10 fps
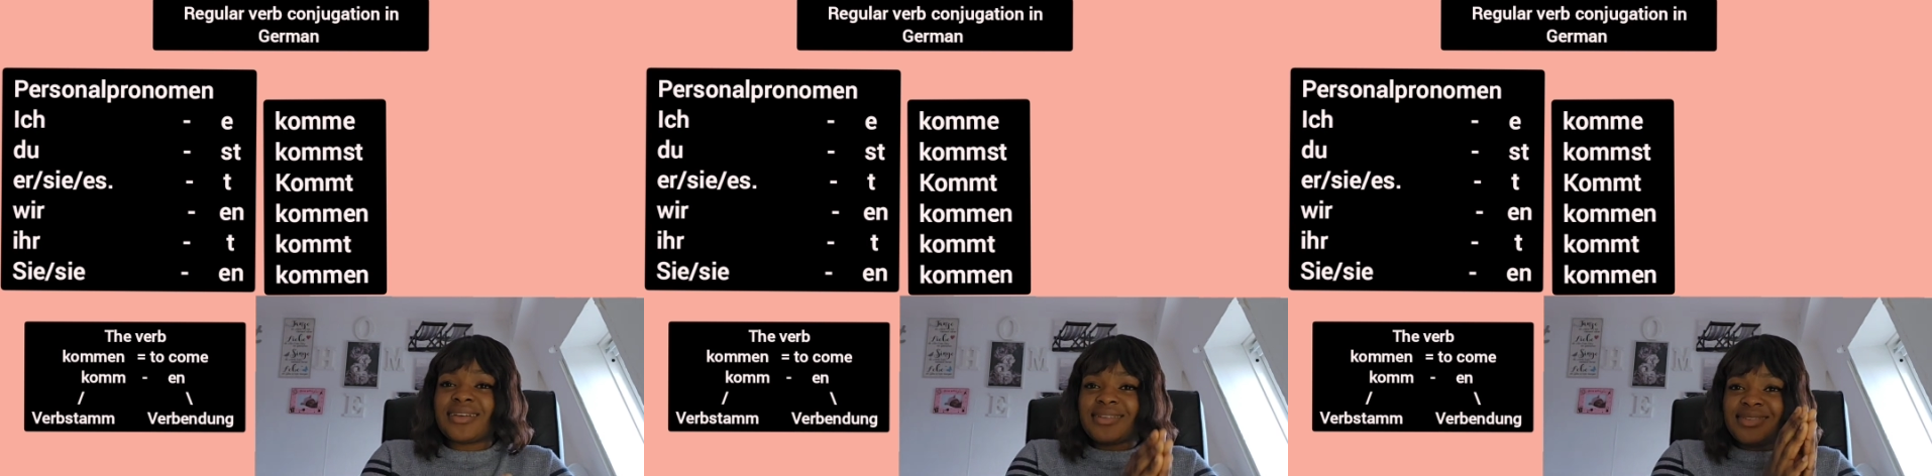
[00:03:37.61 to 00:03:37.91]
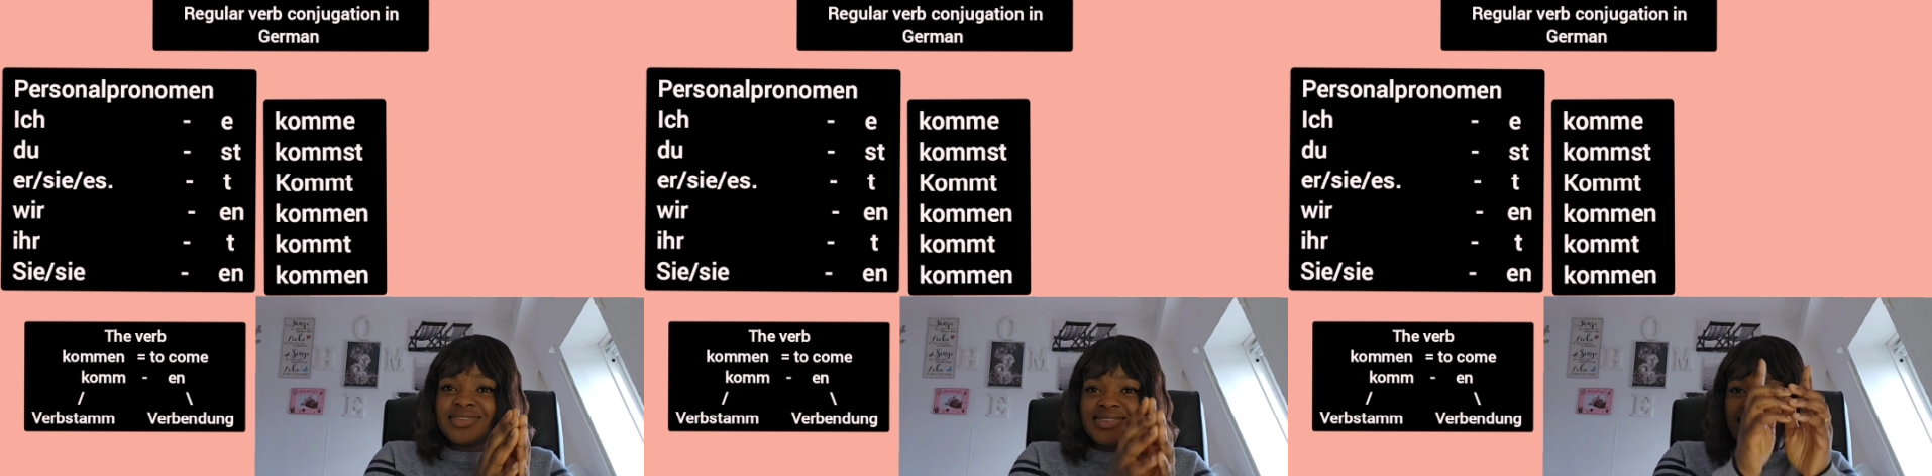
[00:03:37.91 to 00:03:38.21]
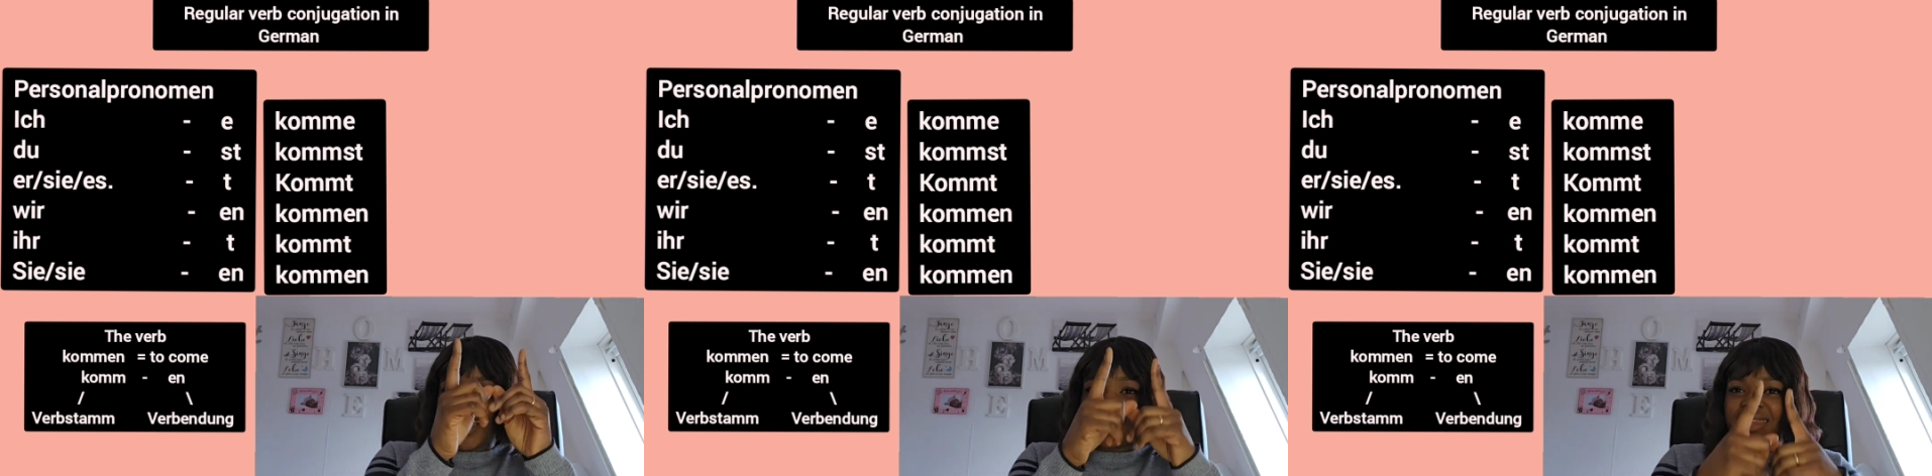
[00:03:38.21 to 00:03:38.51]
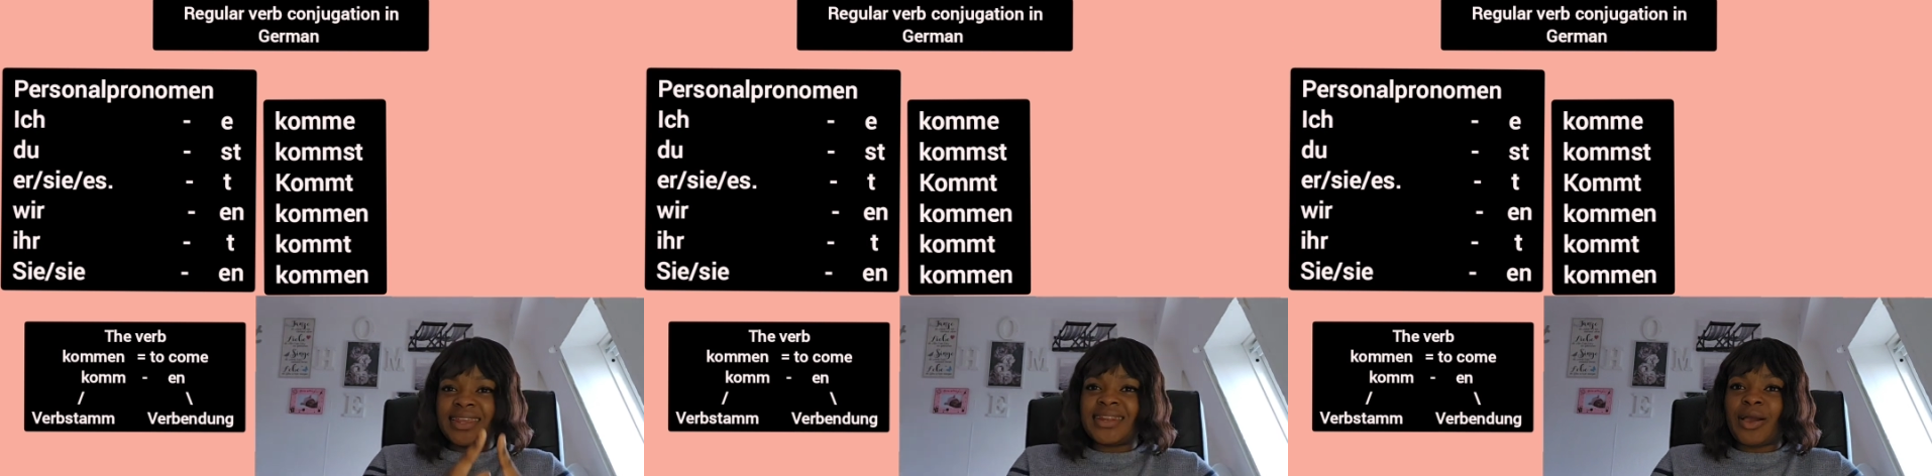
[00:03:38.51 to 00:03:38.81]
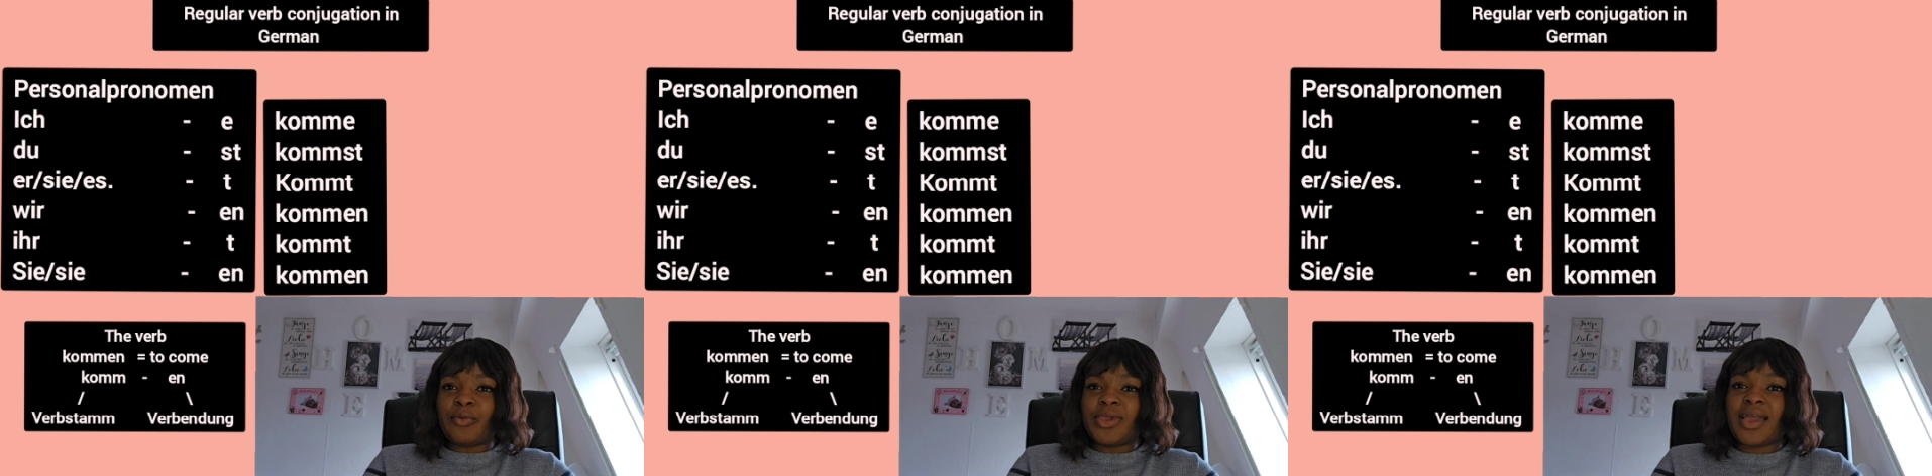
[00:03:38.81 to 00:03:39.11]
this ending
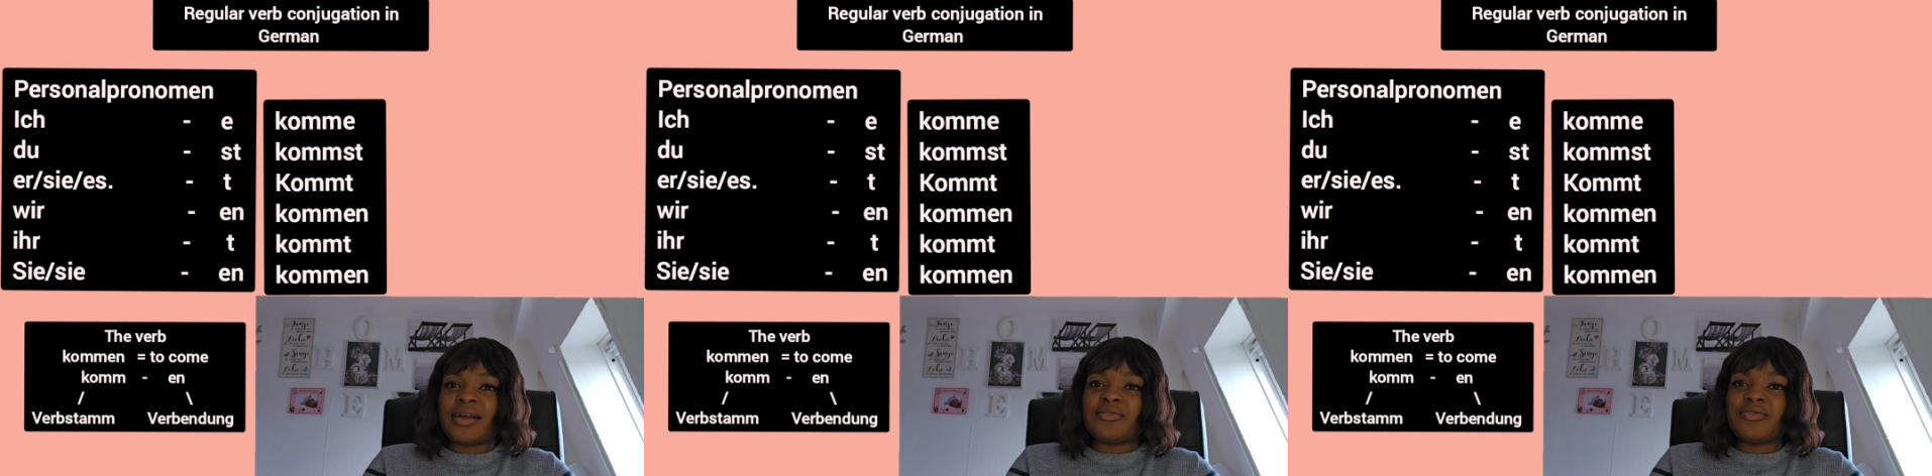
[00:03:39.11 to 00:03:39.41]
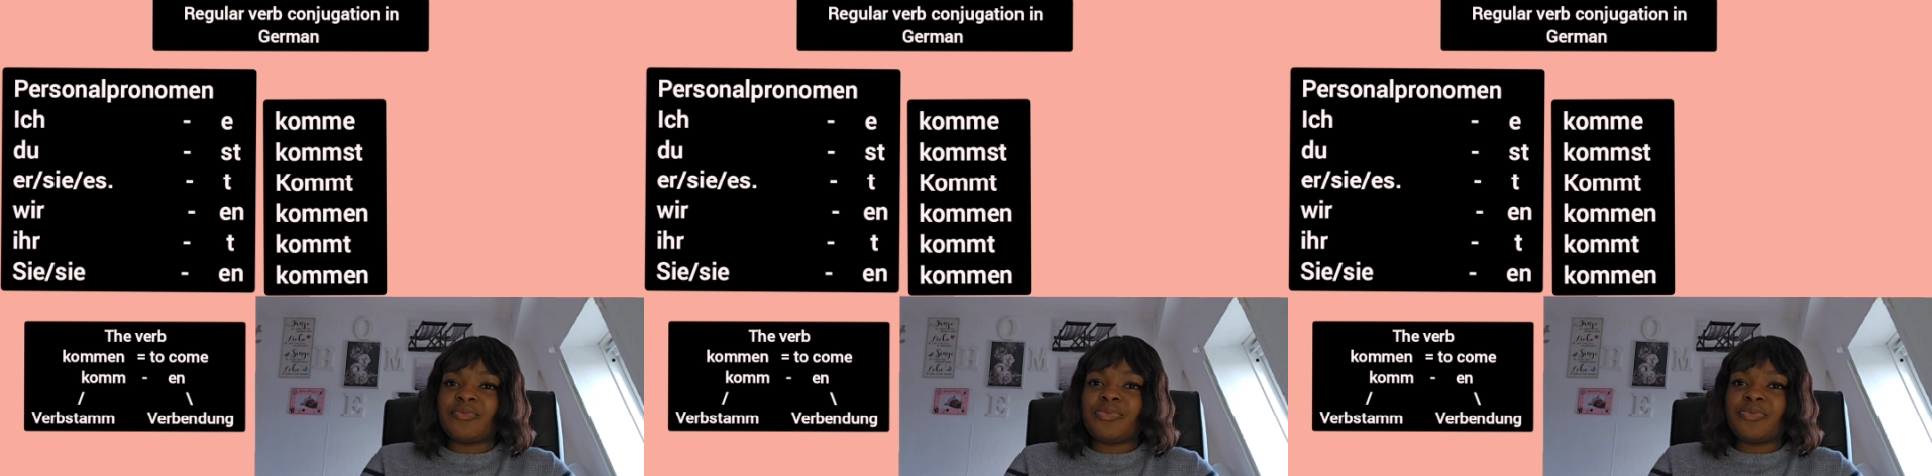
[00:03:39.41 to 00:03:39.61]
that we have.